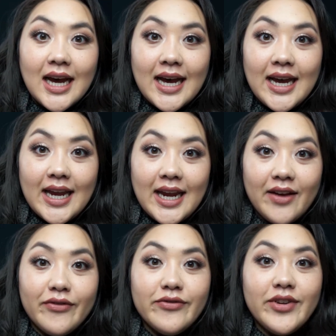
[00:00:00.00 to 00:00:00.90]
I
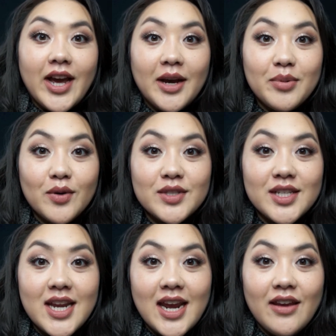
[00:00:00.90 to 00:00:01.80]
have not
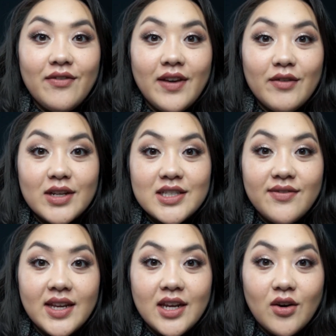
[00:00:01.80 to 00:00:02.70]
posted a favorites
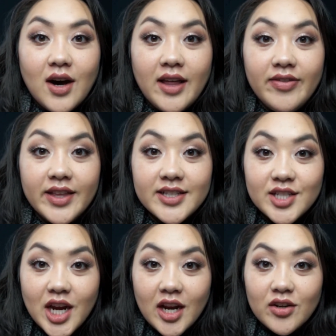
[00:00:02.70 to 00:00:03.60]
video on this
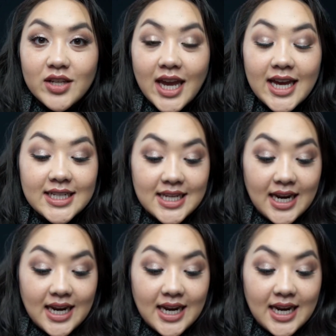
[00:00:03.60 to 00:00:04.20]
channel yet,